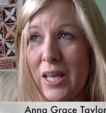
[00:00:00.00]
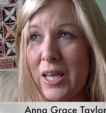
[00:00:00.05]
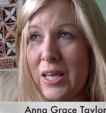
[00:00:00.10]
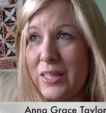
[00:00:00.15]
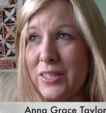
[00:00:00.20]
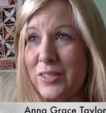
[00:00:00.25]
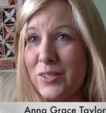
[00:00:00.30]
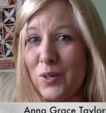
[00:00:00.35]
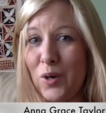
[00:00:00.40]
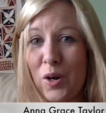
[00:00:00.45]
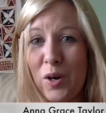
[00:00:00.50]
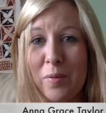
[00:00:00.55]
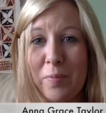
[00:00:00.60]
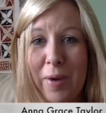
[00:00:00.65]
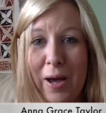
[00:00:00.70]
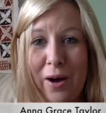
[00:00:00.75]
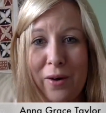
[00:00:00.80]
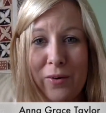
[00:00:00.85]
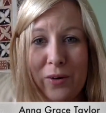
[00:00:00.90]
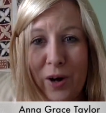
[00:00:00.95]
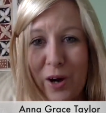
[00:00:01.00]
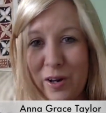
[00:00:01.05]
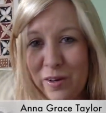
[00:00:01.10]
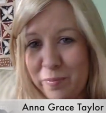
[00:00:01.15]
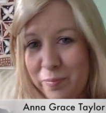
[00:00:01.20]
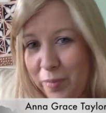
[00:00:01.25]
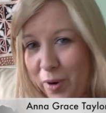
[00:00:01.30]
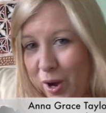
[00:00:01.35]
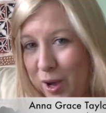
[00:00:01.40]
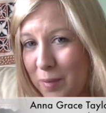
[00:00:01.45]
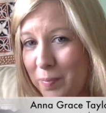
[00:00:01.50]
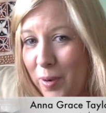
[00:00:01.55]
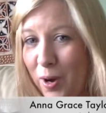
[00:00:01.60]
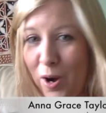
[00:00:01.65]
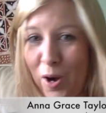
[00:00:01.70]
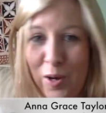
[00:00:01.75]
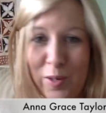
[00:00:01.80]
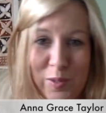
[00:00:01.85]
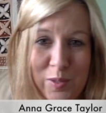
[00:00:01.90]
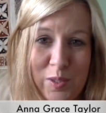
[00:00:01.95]
It's not about kind of
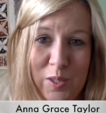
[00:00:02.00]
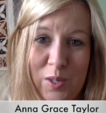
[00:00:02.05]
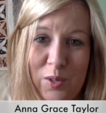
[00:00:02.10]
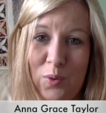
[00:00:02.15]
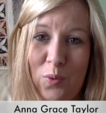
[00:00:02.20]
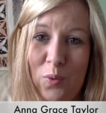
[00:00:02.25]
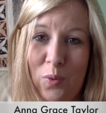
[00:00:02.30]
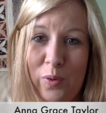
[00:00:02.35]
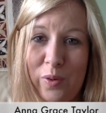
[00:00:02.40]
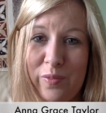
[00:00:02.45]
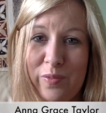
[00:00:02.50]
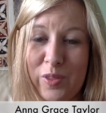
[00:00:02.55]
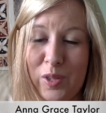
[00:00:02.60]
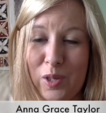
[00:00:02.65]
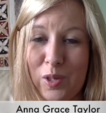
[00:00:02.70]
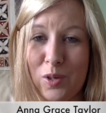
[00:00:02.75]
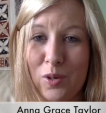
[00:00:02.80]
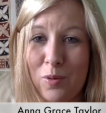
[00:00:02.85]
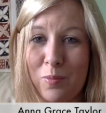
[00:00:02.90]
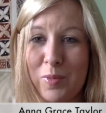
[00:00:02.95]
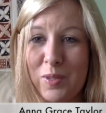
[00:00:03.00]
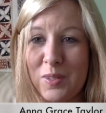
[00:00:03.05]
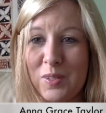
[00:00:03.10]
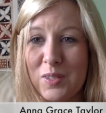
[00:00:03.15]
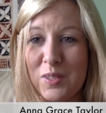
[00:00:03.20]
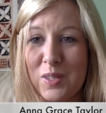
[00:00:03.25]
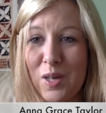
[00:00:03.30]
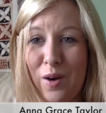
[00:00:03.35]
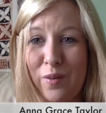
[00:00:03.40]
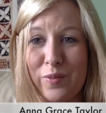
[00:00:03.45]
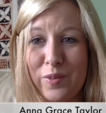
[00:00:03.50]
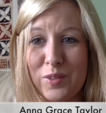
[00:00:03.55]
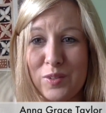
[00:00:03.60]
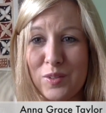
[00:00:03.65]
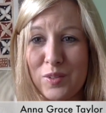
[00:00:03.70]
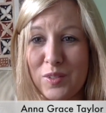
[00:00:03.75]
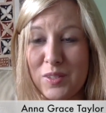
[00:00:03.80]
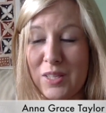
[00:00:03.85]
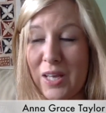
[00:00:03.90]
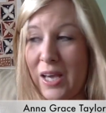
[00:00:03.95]
bypassing all of the human stuff, it's
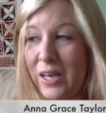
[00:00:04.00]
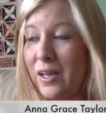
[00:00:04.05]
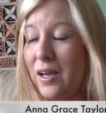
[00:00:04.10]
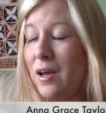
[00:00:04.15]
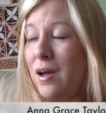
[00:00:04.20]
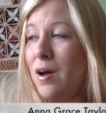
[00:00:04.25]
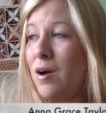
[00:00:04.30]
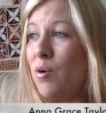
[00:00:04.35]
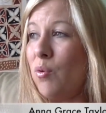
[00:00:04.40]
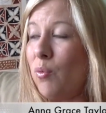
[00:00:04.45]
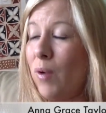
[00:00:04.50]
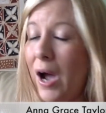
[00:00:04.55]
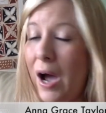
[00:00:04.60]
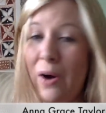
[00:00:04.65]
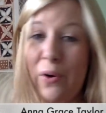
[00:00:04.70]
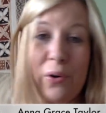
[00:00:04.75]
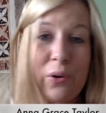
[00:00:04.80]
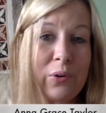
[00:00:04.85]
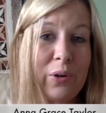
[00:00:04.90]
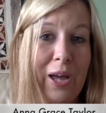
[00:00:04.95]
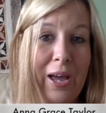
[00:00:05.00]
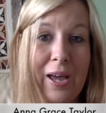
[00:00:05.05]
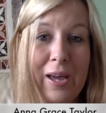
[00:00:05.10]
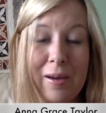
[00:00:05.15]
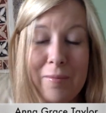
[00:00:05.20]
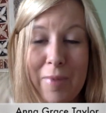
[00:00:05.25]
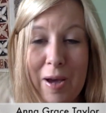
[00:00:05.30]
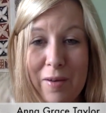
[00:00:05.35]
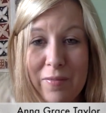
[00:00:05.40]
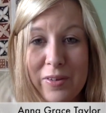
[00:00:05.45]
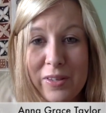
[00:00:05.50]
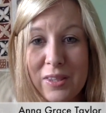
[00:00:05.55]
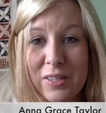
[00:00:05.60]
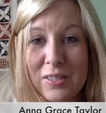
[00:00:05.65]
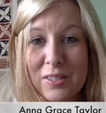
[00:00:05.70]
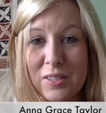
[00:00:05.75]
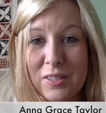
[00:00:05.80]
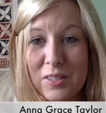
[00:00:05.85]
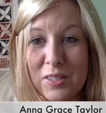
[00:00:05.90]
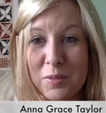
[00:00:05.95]
just saying, wow, okay, I'm having
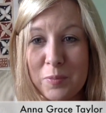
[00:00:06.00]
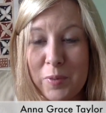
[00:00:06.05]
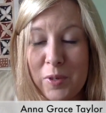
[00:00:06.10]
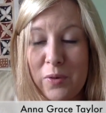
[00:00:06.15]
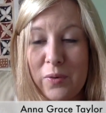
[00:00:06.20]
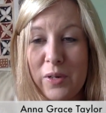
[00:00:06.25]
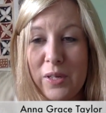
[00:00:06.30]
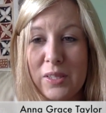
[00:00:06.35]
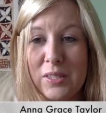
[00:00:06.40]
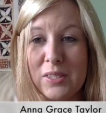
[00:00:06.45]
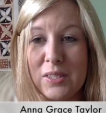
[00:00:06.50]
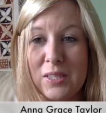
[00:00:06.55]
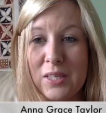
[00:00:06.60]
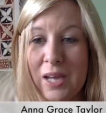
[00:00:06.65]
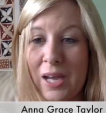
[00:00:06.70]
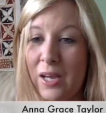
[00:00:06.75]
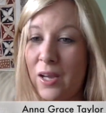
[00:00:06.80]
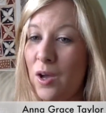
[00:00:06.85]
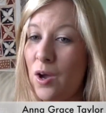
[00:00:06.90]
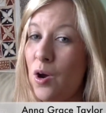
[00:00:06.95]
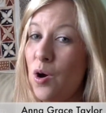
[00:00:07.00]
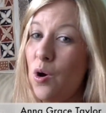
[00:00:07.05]
this experience today.